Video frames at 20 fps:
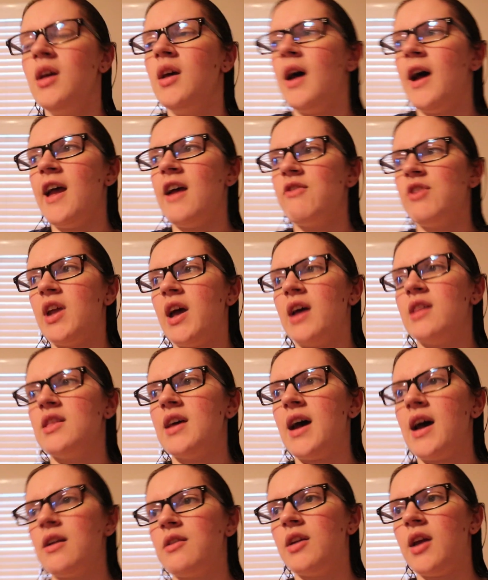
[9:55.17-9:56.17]
I haven't had
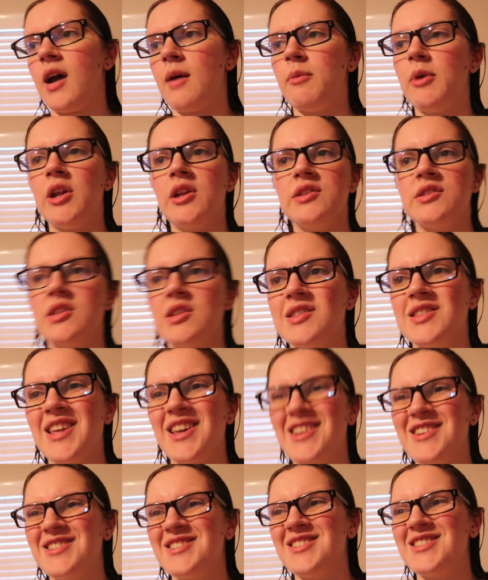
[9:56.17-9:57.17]
that happen since
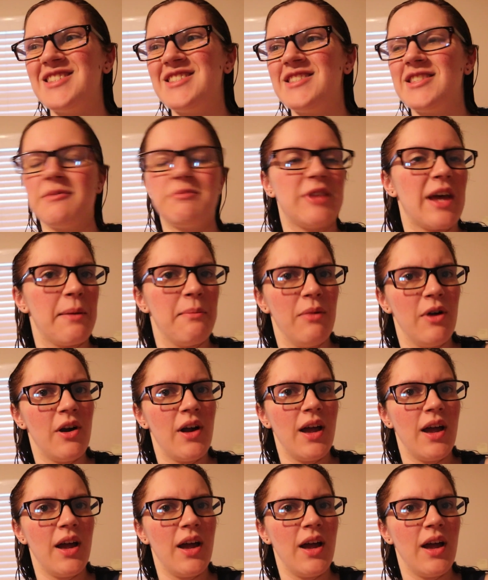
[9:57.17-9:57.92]
like September,